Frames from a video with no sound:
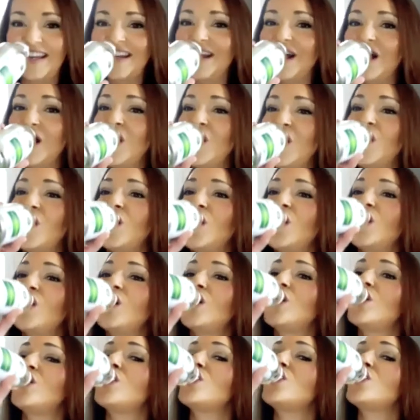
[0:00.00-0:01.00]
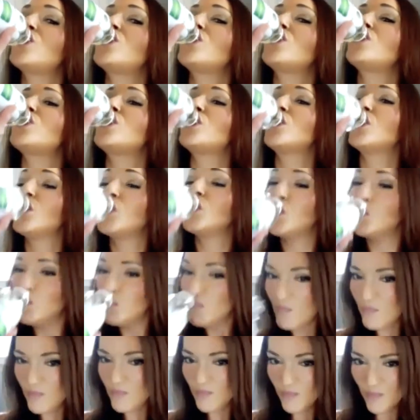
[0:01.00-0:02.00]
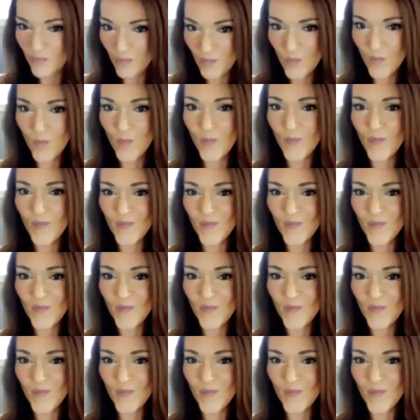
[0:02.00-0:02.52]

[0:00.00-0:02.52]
go ahead and shag Brian.